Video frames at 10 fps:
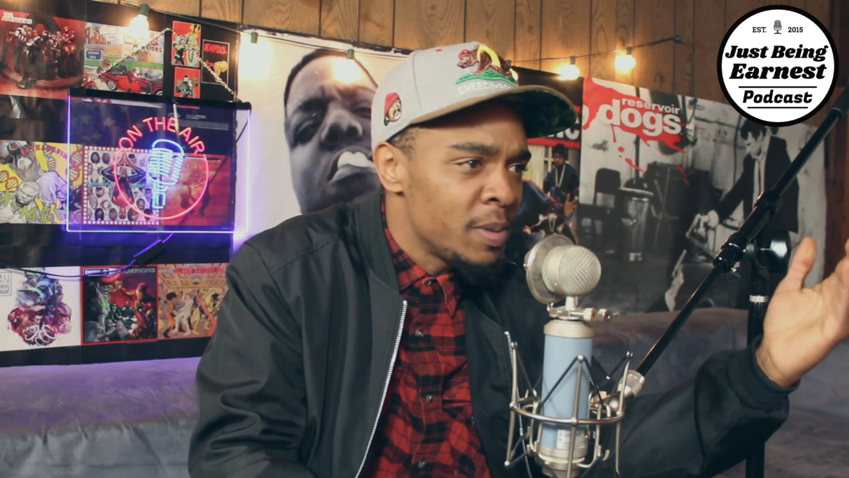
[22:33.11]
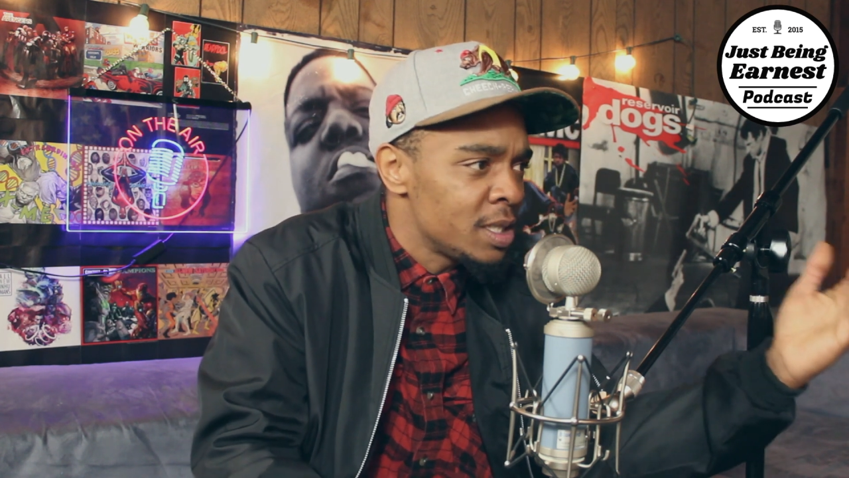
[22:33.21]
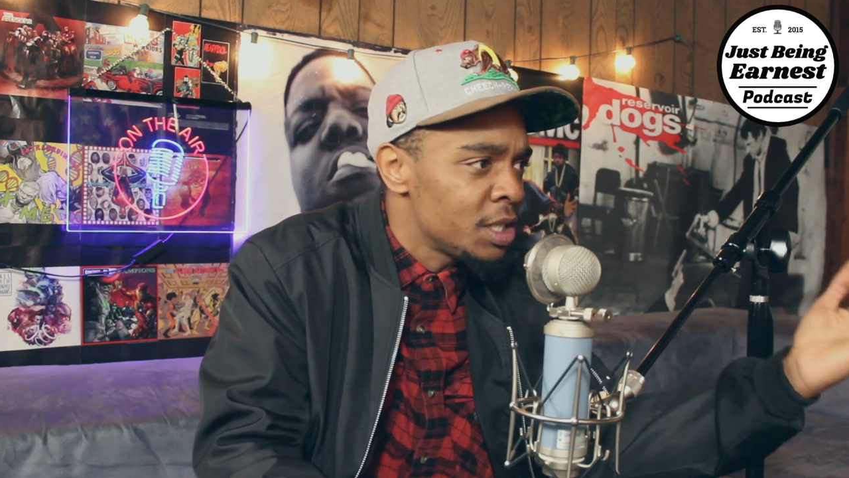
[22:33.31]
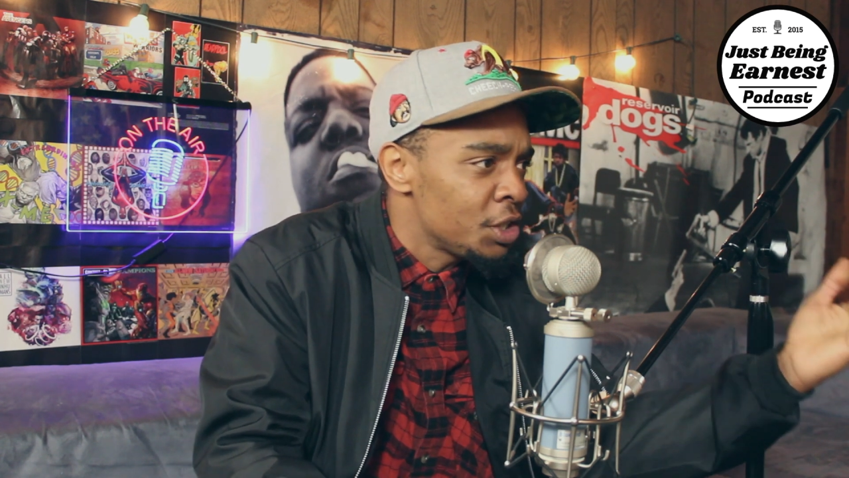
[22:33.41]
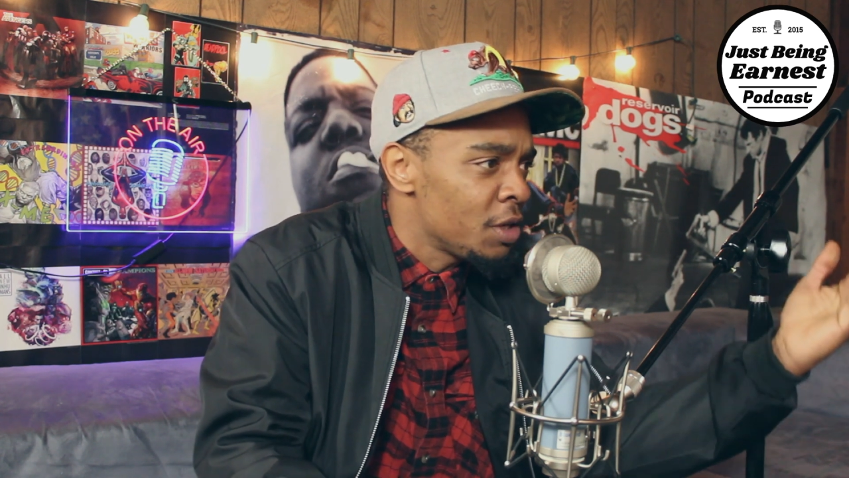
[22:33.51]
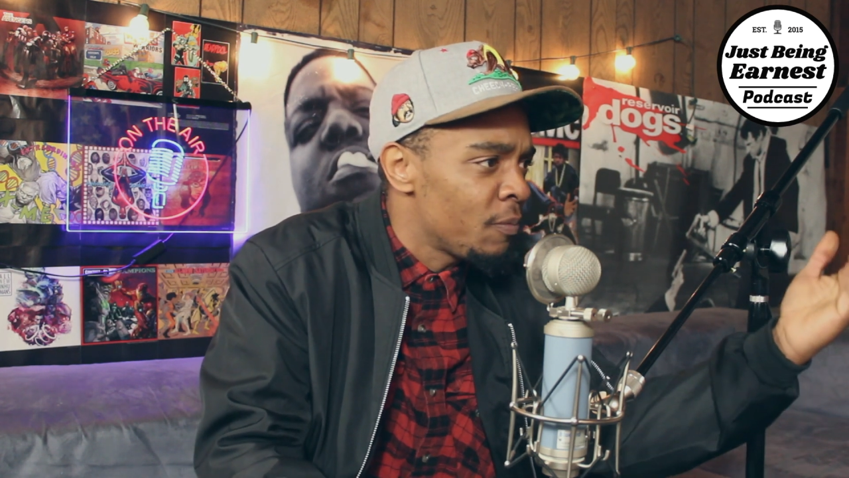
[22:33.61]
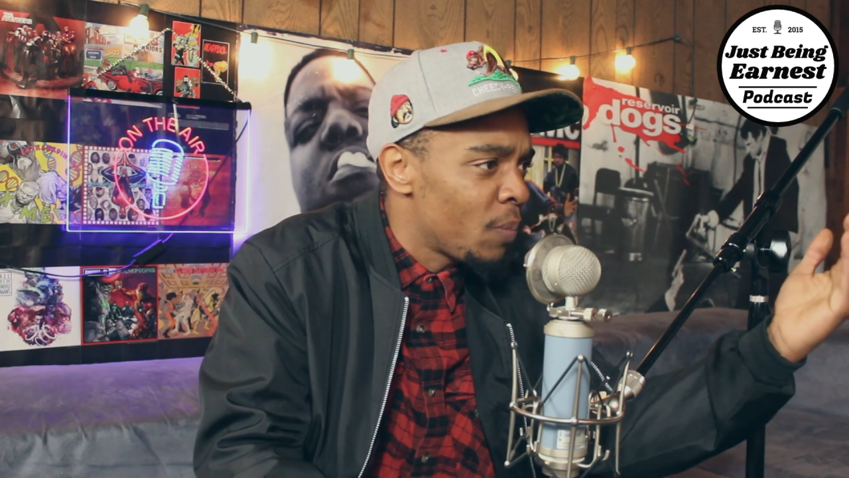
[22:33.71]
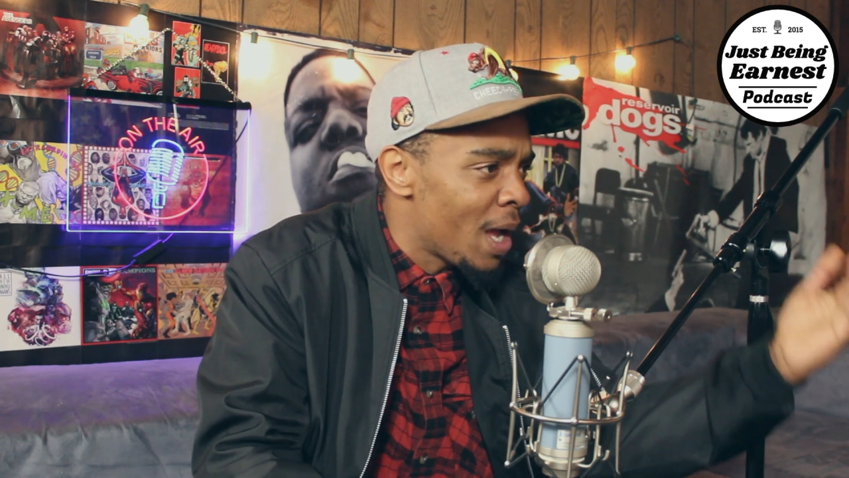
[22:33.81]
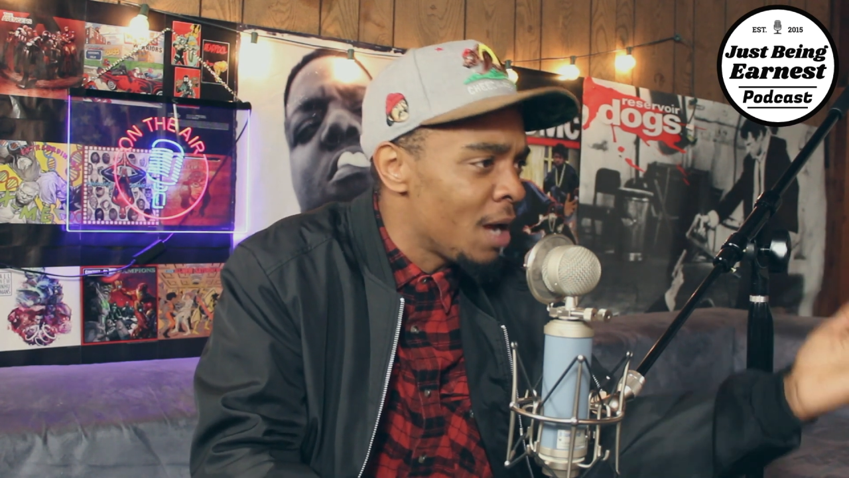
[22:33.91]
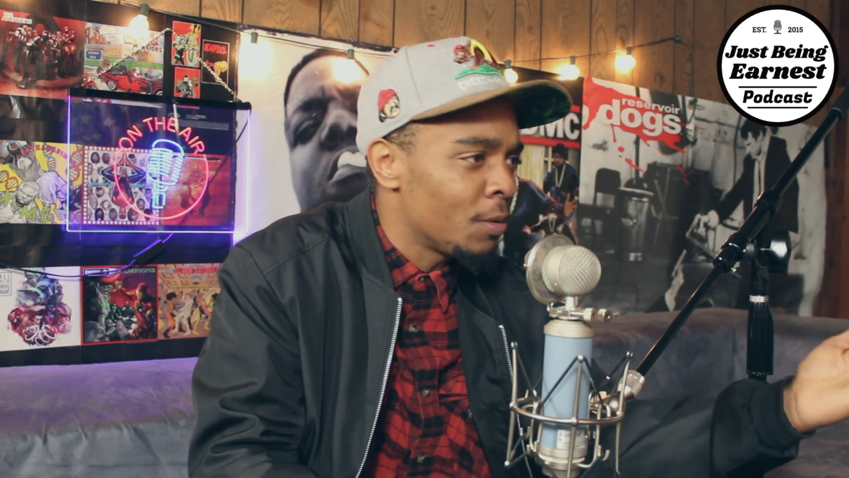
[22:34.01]
position of
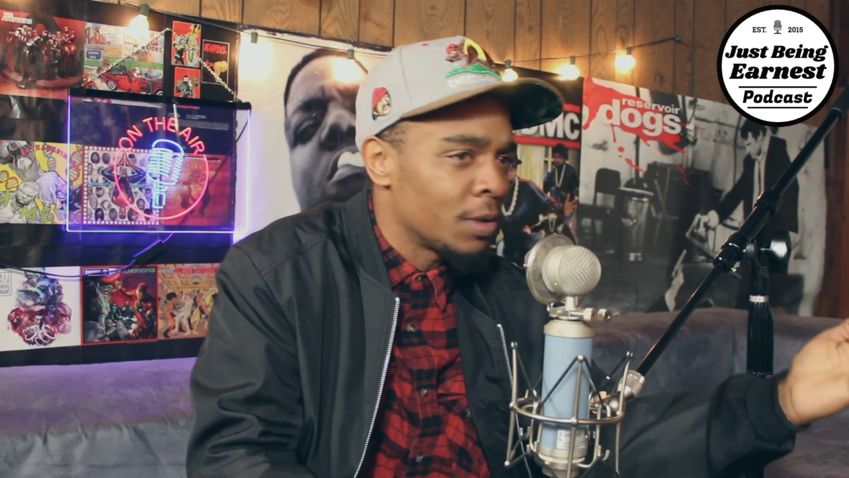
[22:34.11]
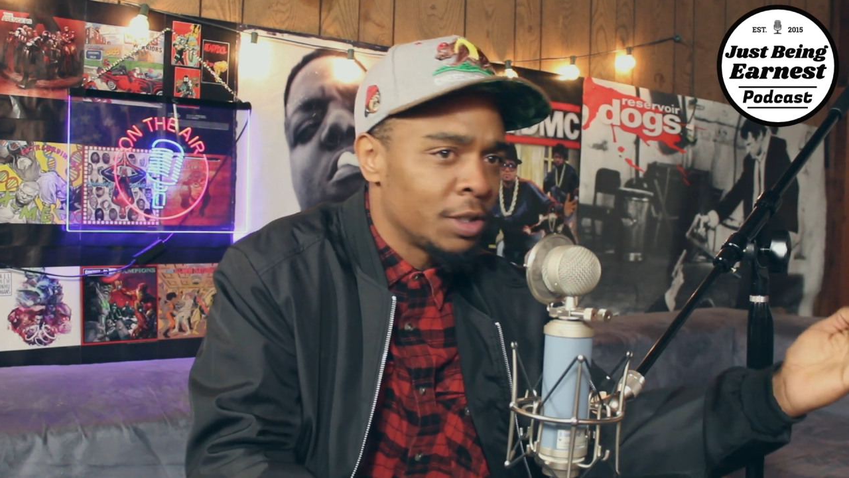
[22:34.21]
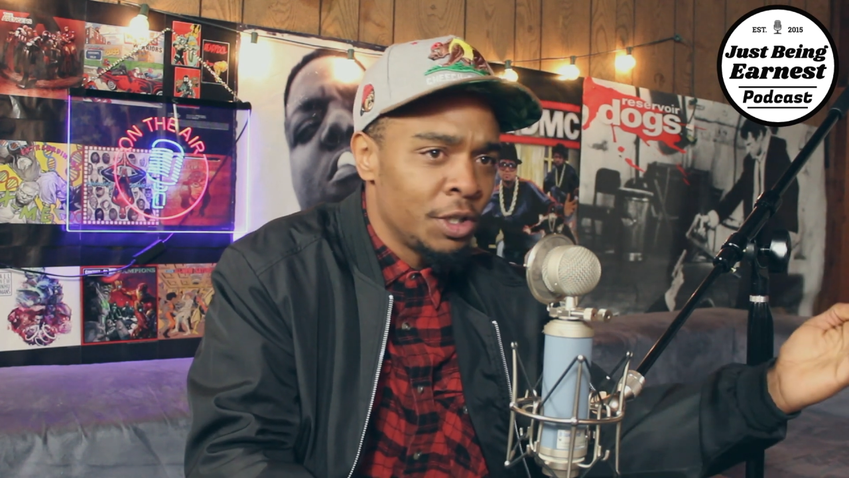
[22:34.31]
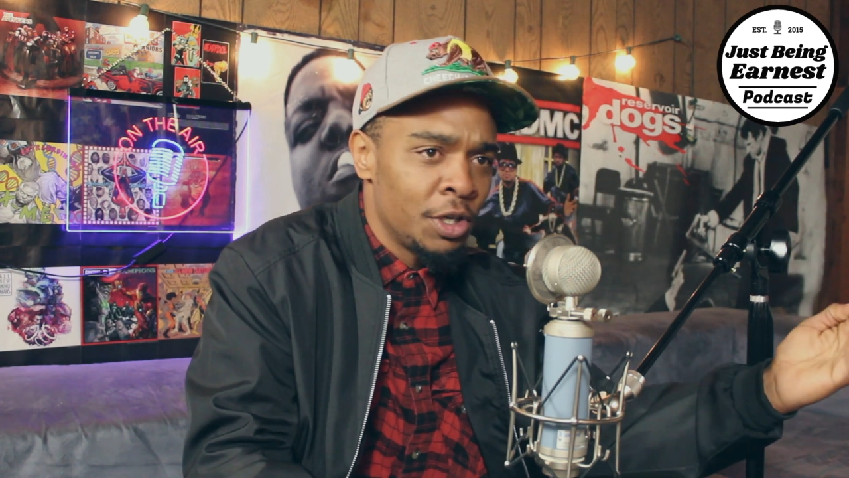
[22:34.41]
power.